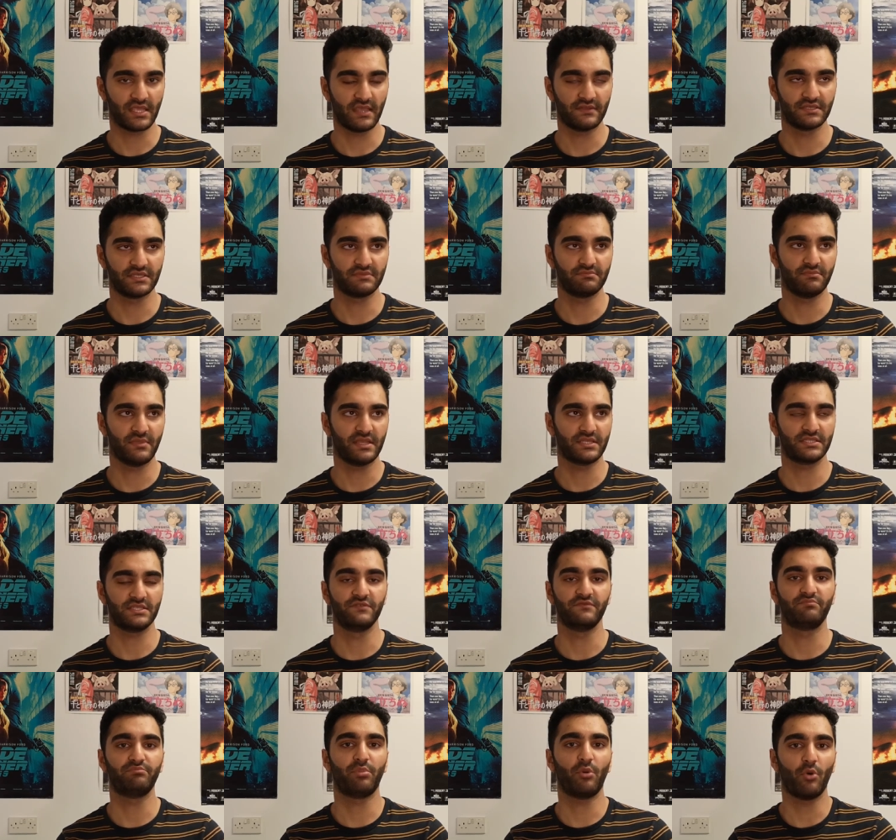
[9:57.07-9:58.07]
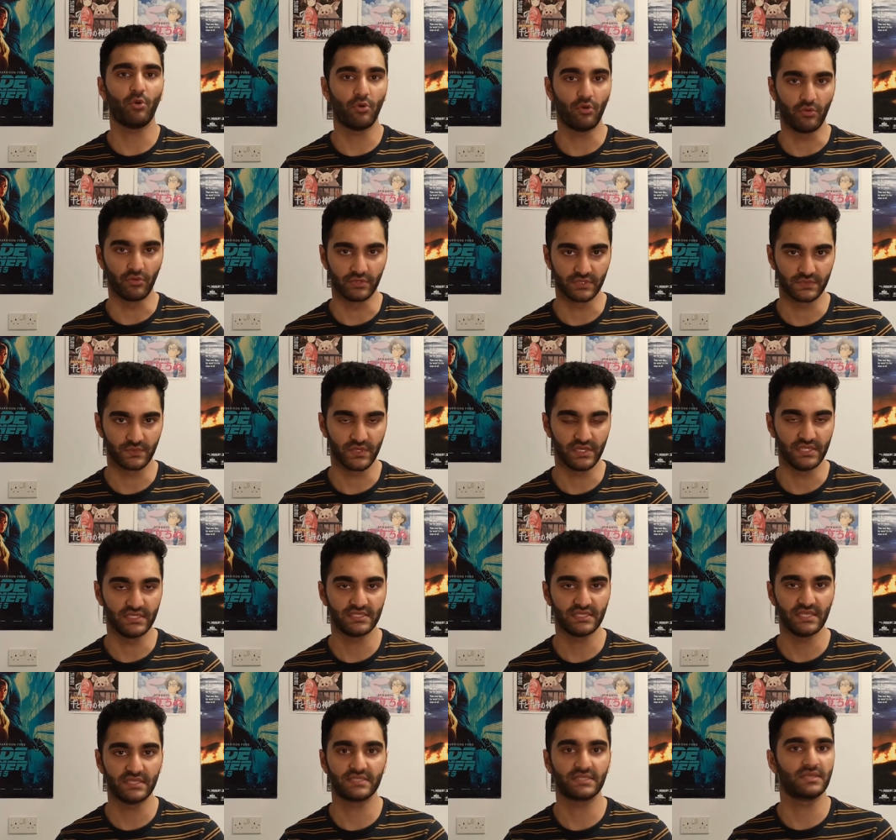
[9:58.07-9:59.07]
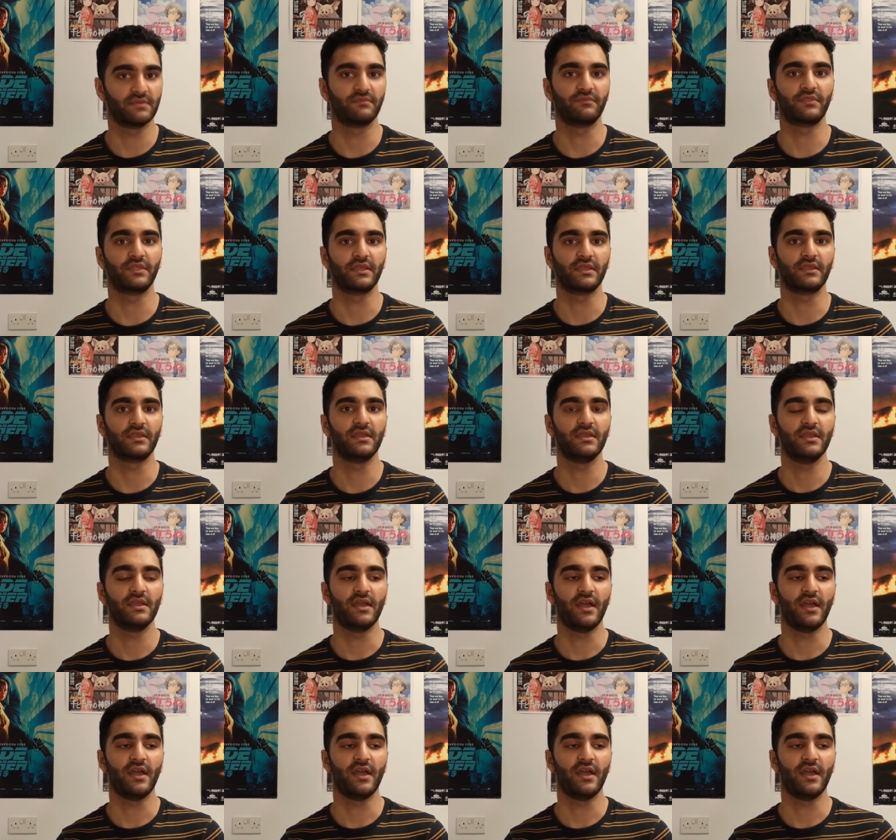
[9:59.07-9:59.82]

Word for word: has this massive pause when he says something.